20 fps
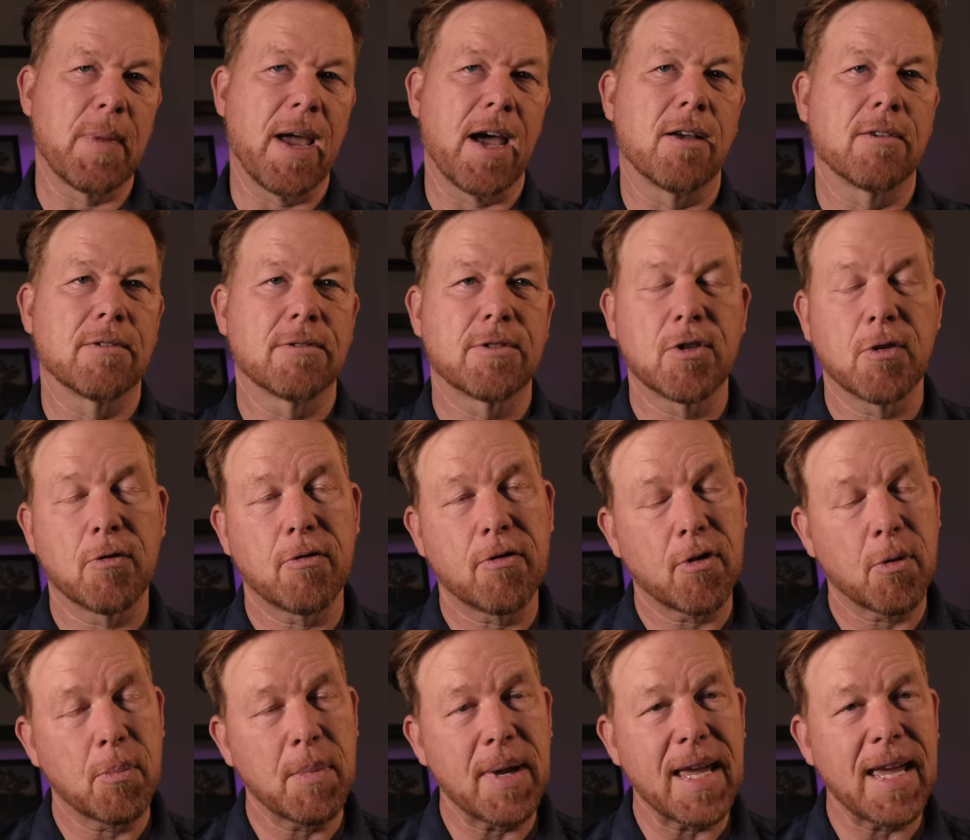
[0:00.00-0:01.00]
mount. So
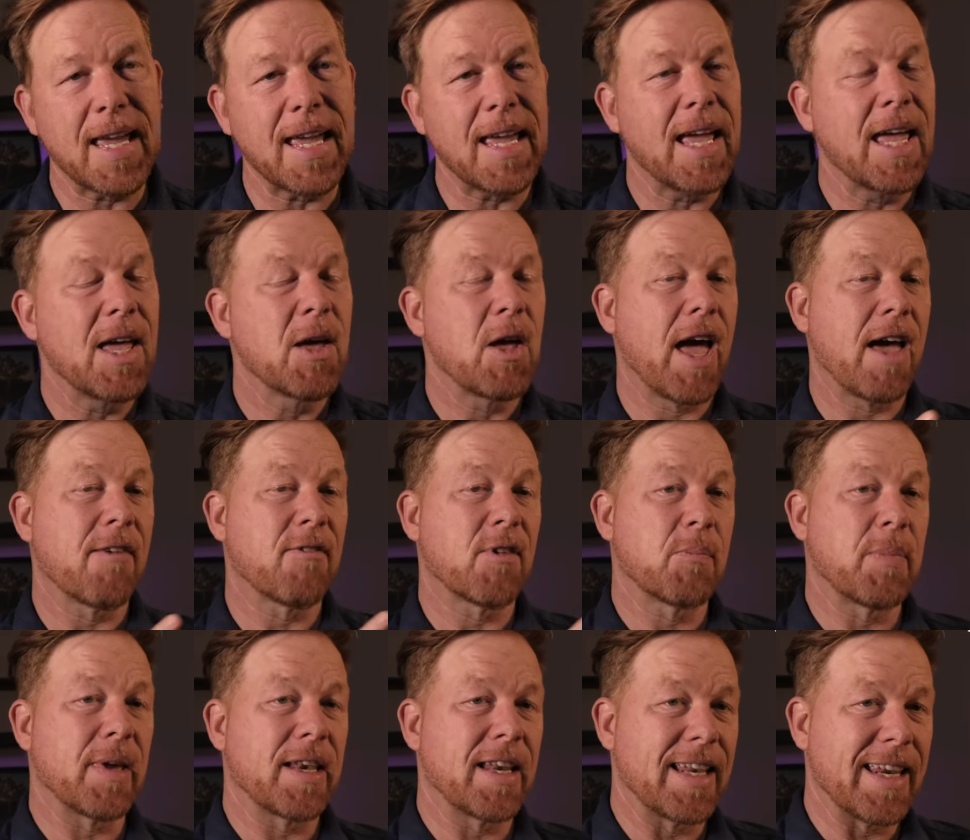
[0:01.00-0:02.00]
for me,
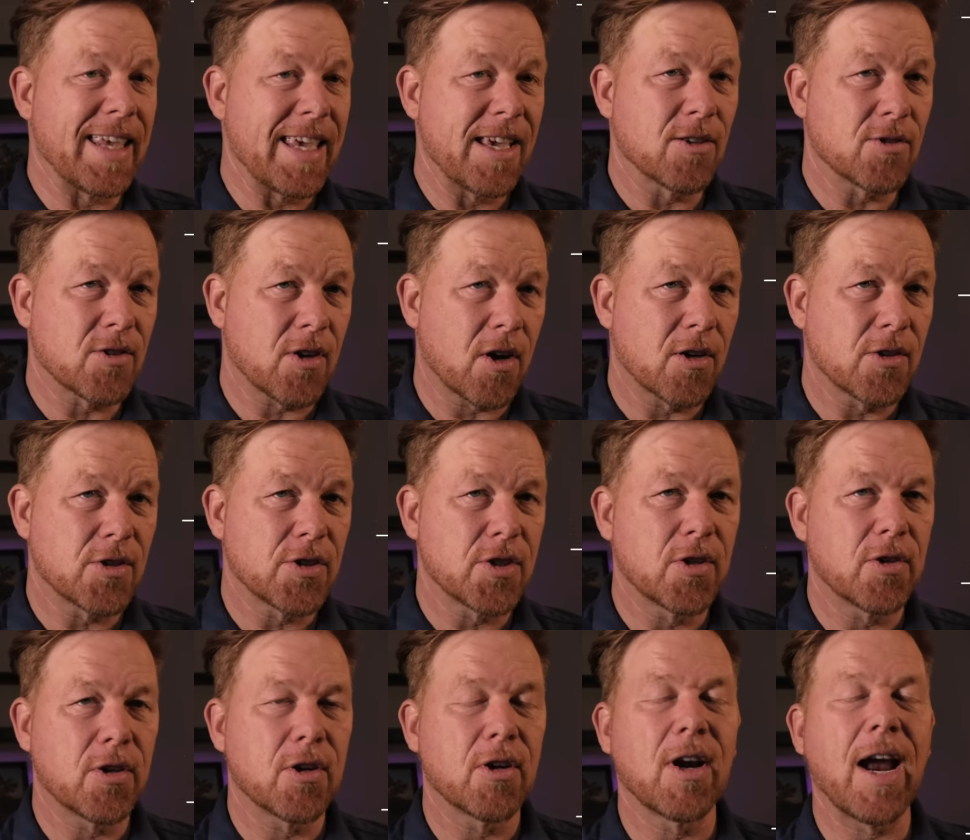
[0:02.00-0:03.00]
having been an E O S R
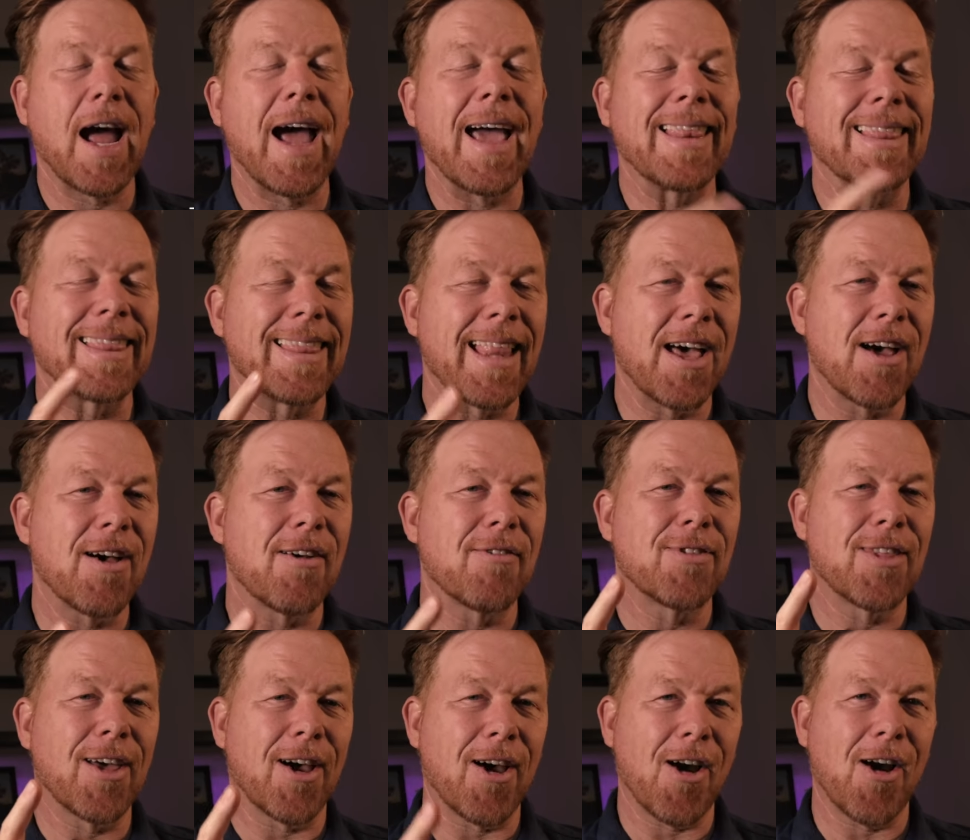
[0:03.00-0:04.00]
shooter, I
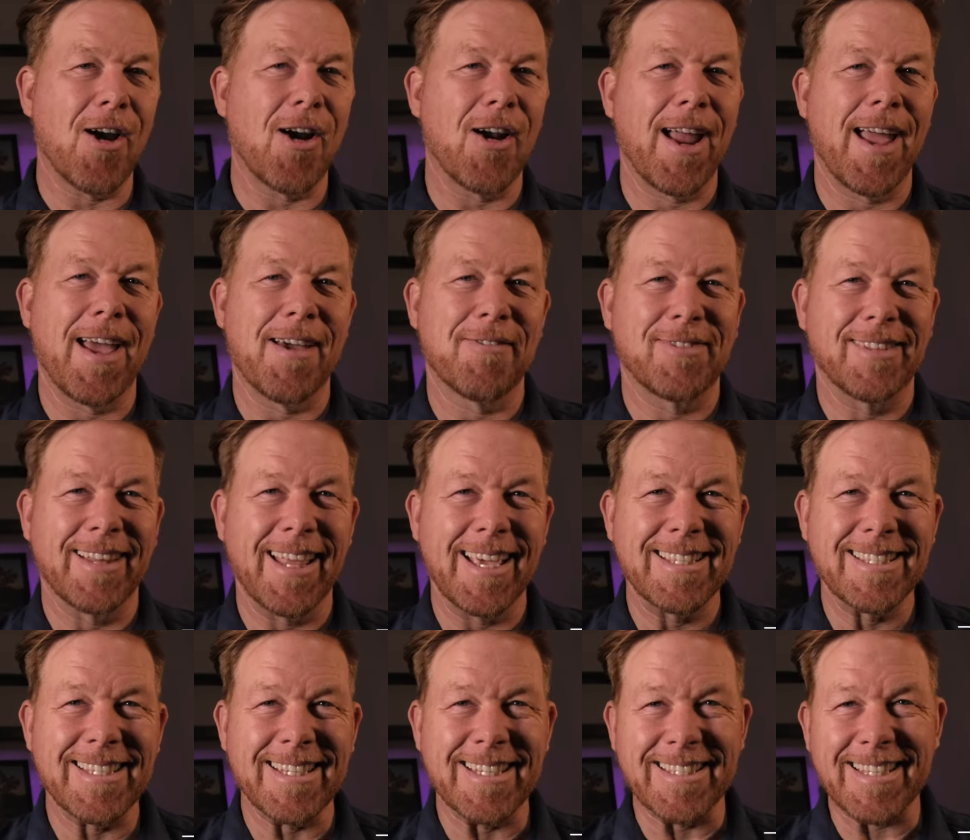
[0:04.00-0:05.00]
love the R F
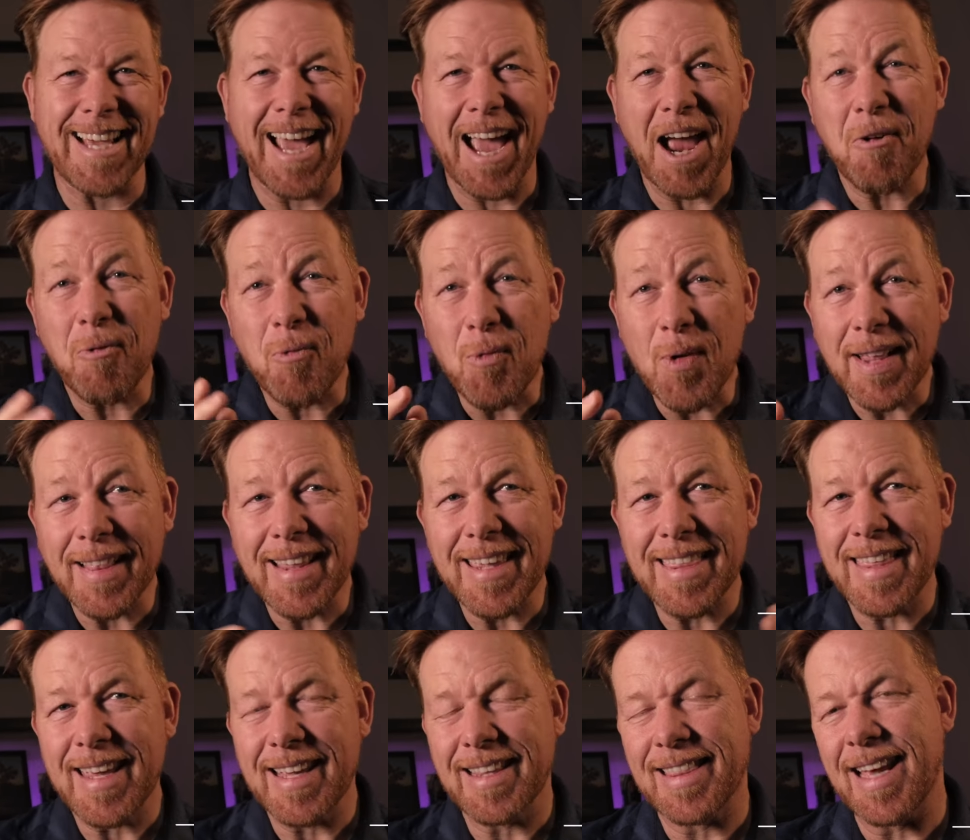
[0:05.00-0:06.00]
lenses. I really
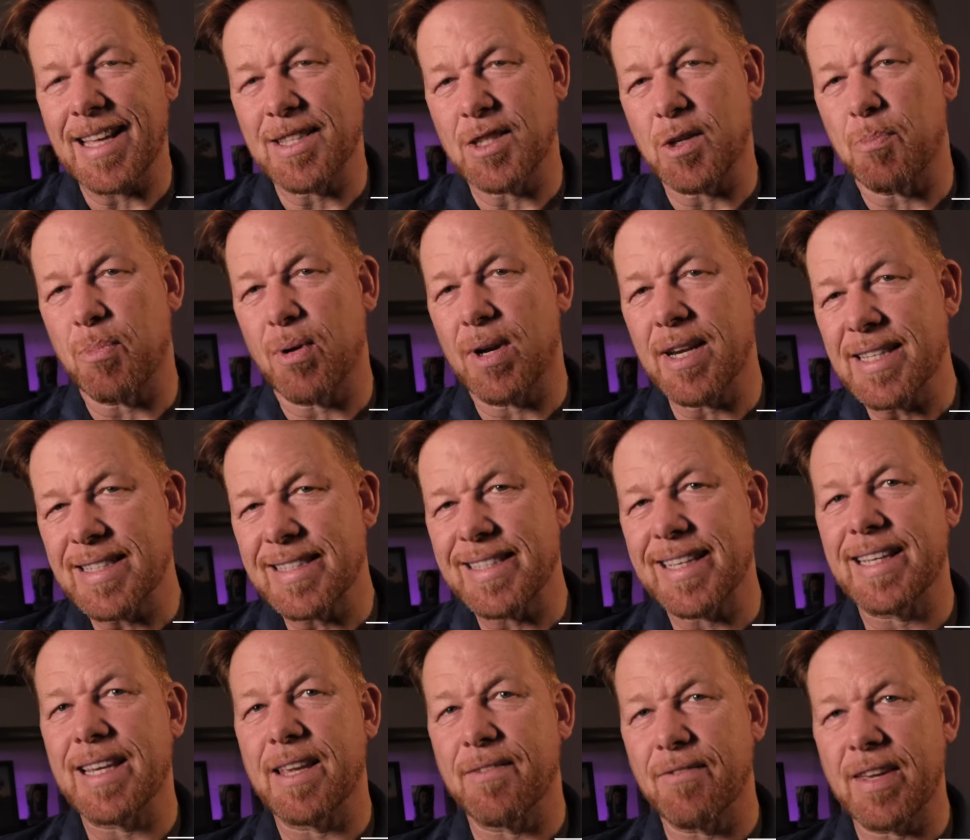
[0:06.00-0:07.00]
think that's a pretty
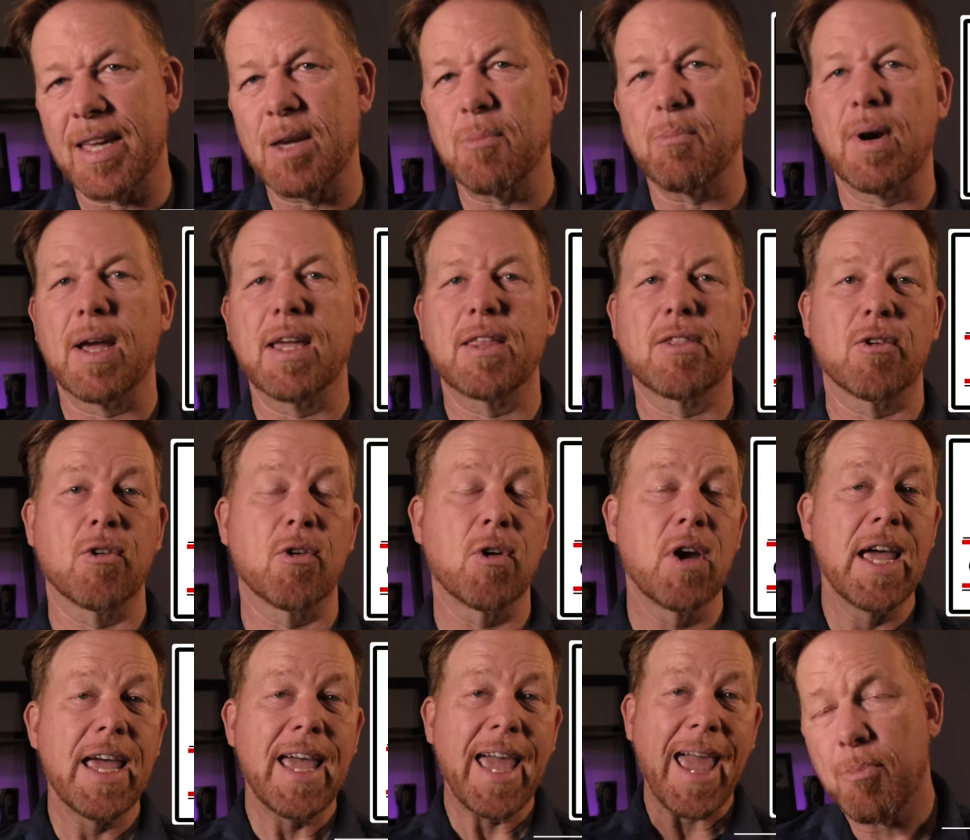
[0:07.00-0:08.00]
significant breakthrough,
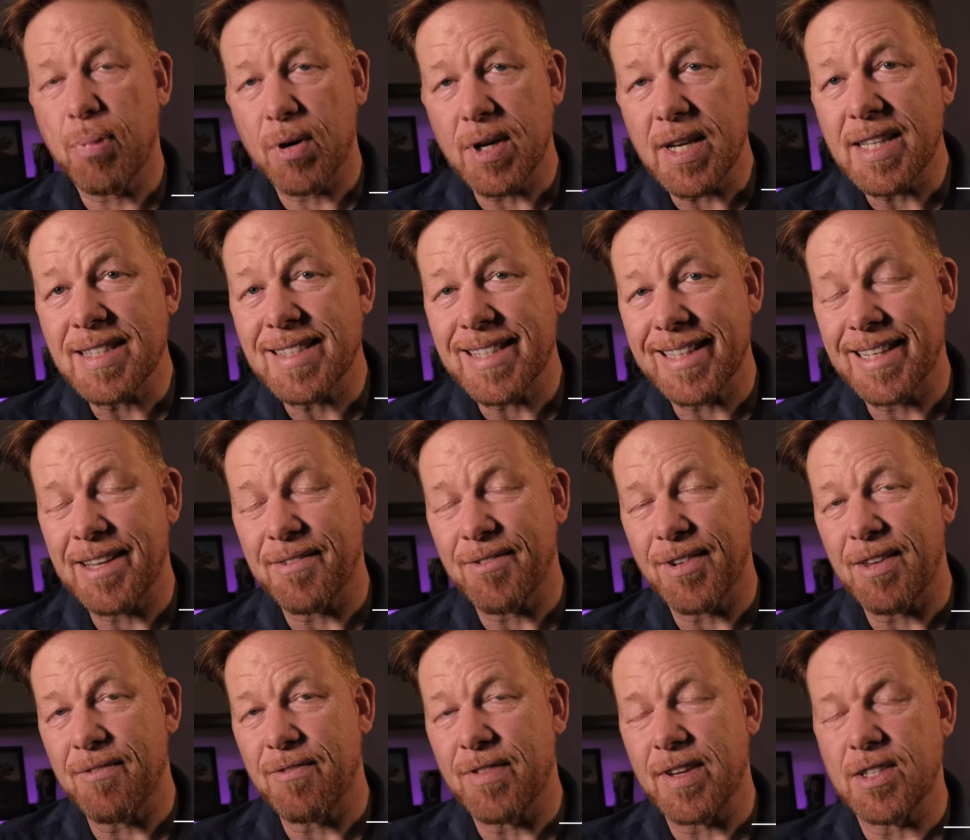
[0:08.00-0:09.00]
a pretty
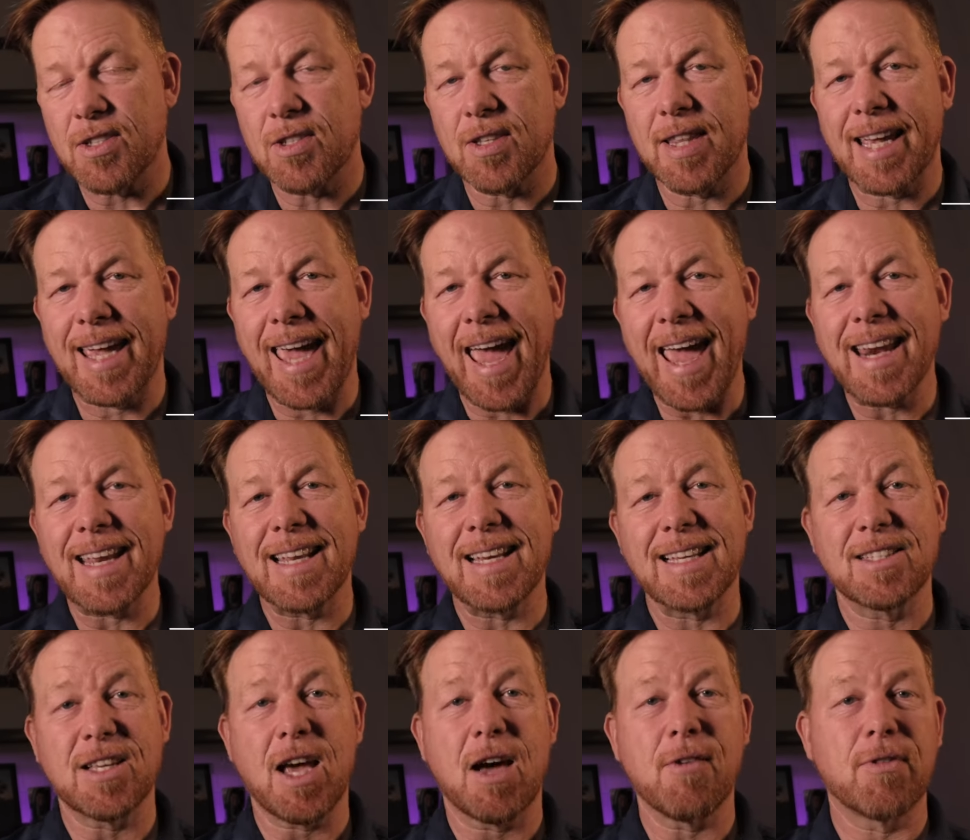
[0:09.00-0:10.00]
significant feature that Canon
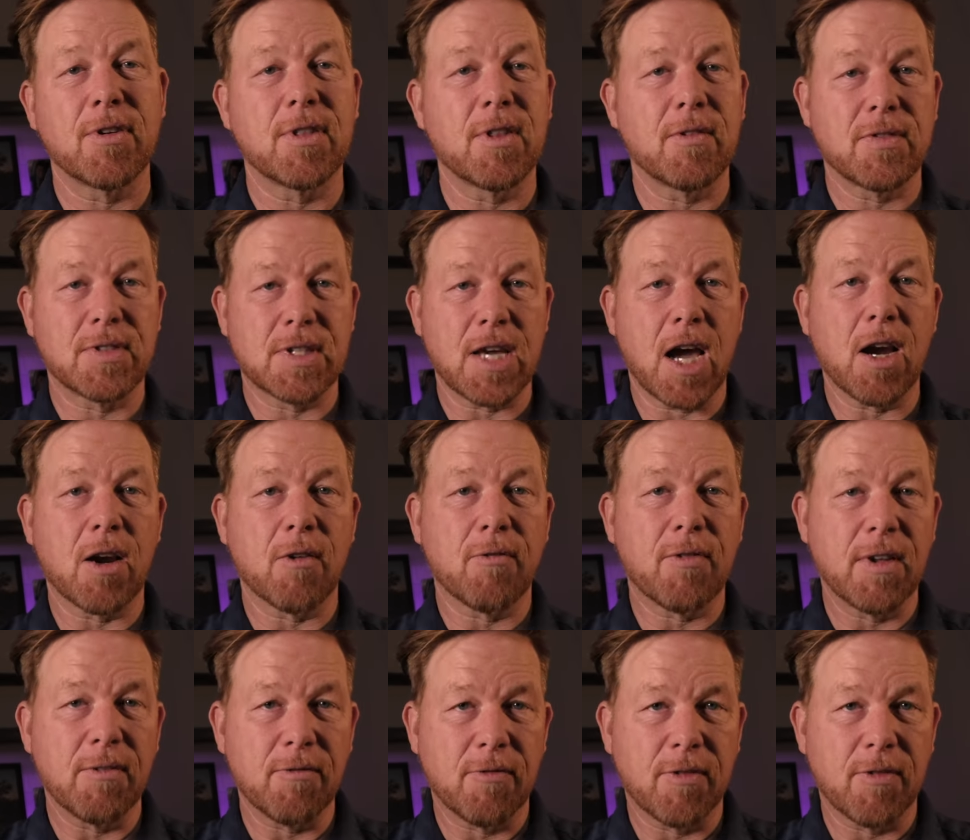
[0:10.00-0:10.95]
has offered the photography and